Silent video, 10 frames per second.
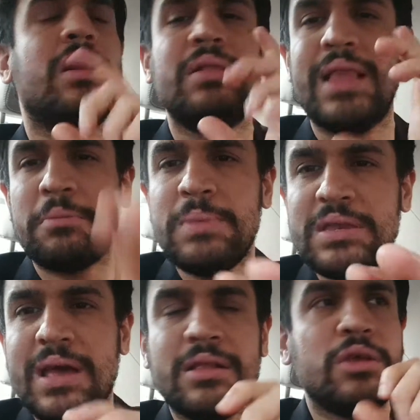let me
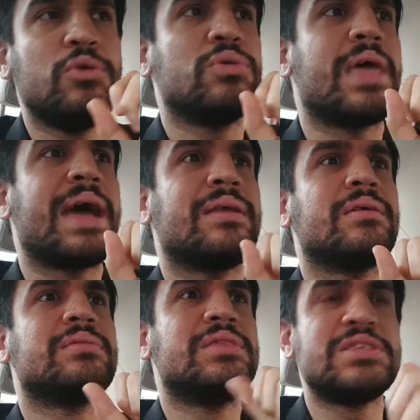tell you that
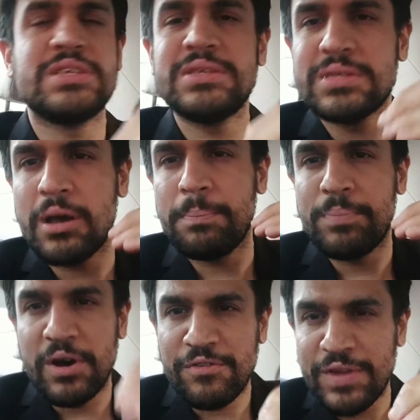this is a
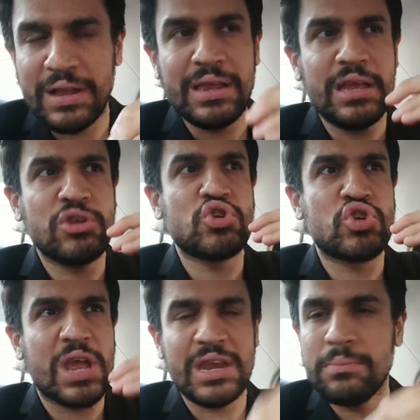perfectly
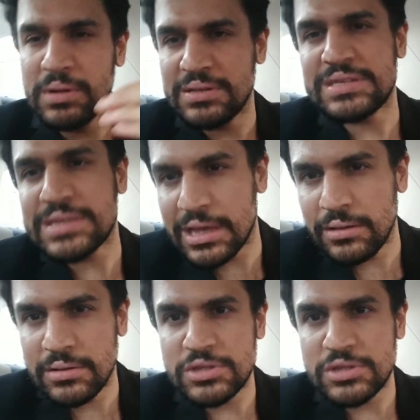trainable skill.